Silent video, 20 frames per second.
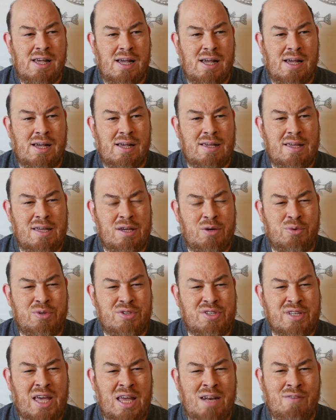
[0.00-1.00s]
Uh, it
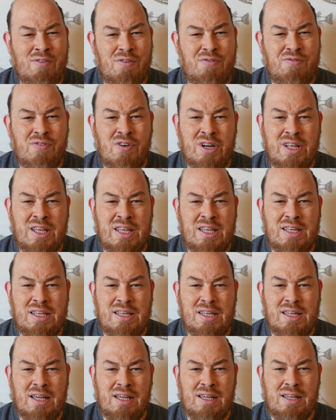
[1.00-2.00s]
was kind of a
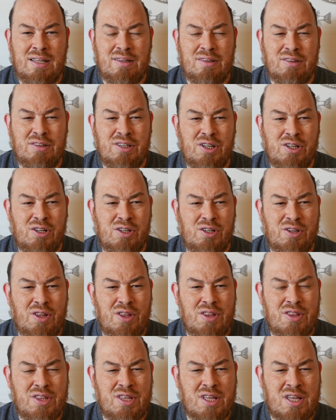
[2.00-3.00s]
funny uh,
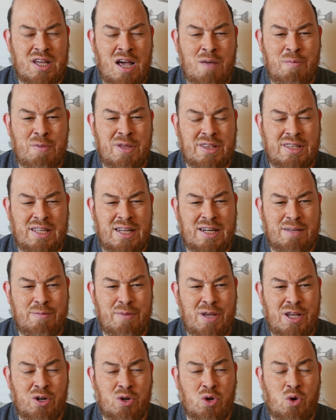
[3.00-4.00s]
little comment that he
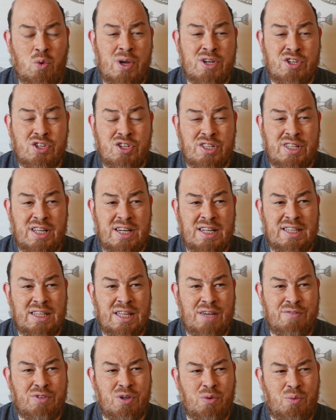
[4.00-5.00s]
made or question that he
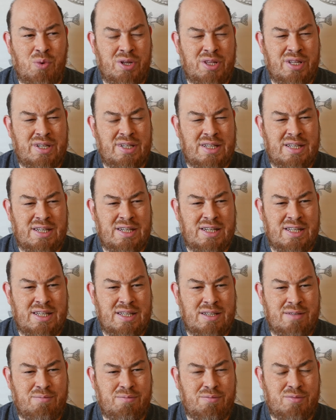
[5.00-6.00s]
left on one of the
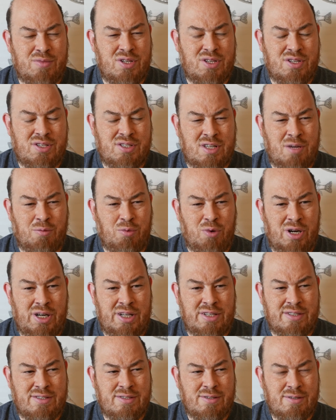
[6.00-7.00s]
D&D
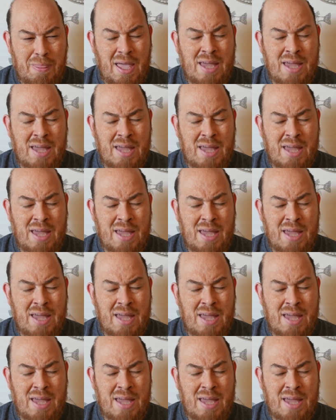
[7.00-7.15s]
subreddits.